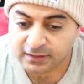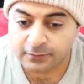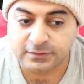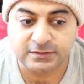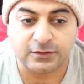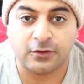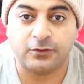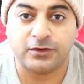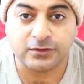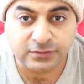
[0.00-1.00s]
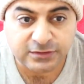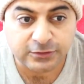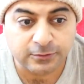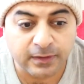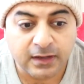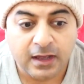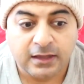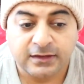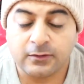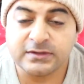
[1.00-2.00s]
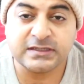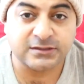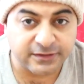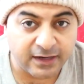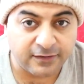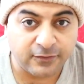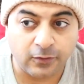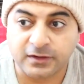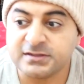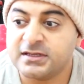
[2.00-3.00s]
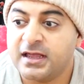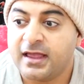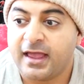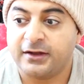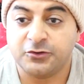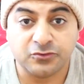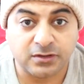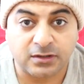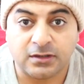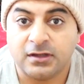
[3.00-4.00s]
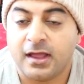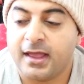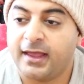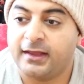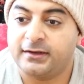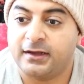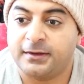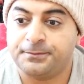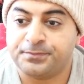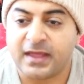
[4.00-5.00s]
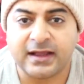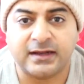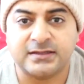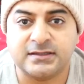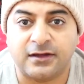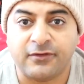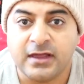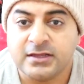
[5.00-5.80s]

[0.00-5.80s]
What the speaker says: there was no YouTube. There was internet, of course, and Google, and that kind of stuff.